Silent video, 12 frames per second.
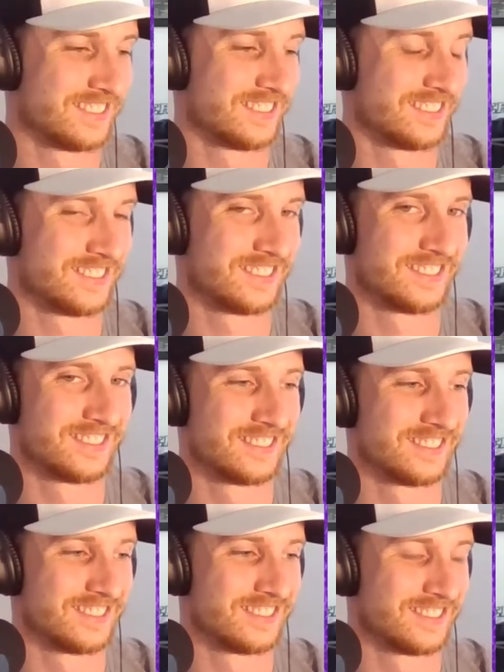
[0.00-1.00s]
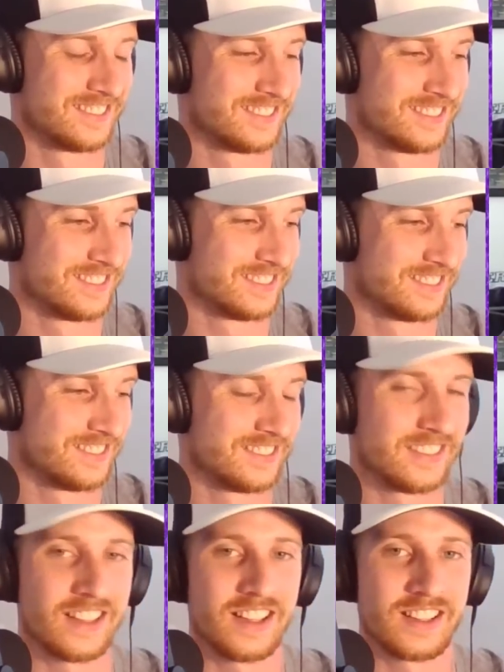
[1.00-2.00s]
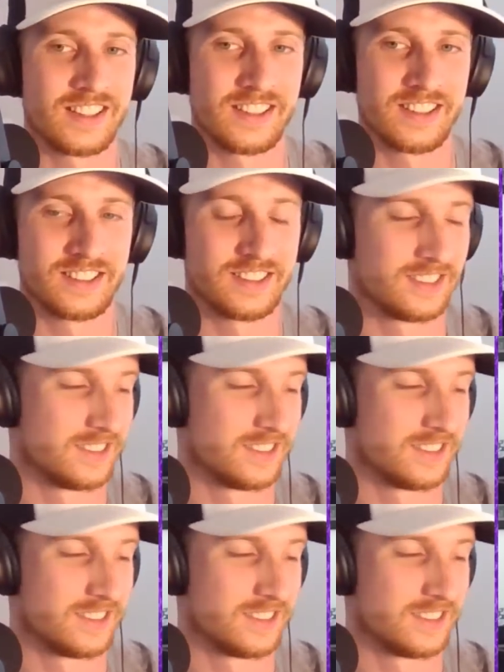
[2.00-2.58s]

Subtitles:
[no speech]